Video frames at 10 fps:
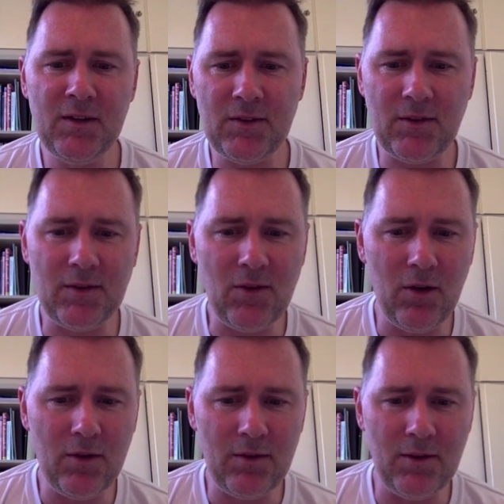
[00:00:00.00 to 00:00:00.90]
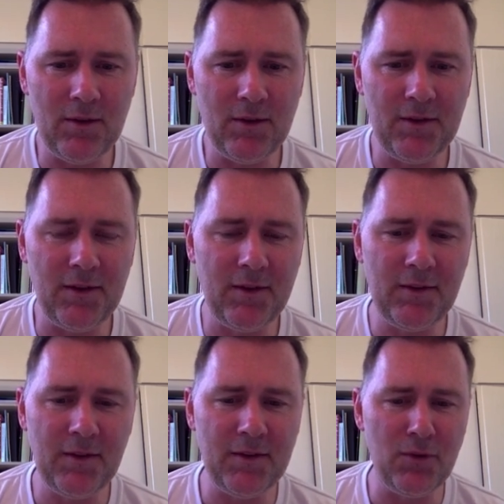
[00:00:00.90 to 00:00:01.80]
It's called
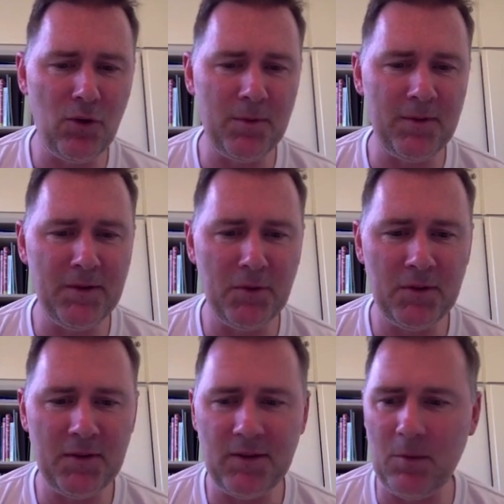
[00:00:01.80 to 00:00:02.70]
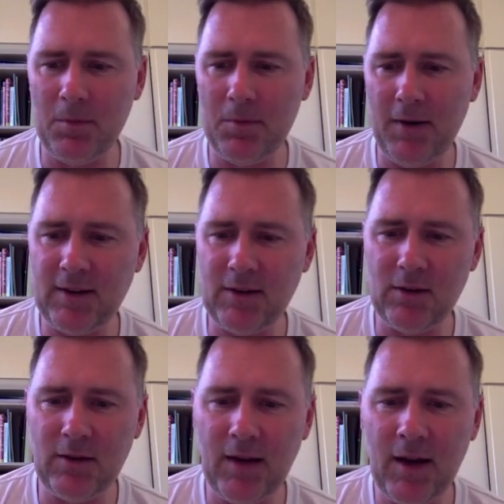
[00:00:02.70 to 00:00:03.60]
Statistics in Corpus Linguistics, A
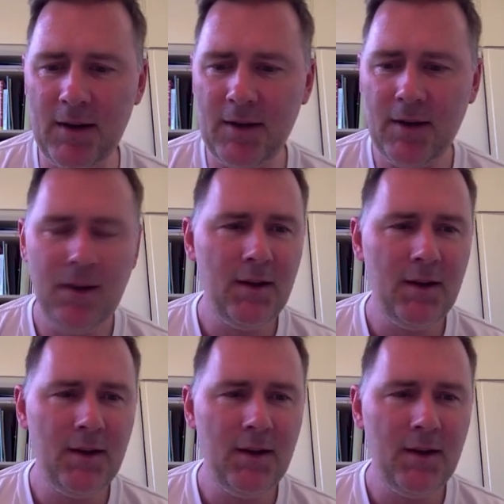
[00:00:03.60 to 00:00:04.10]
Practical Guide.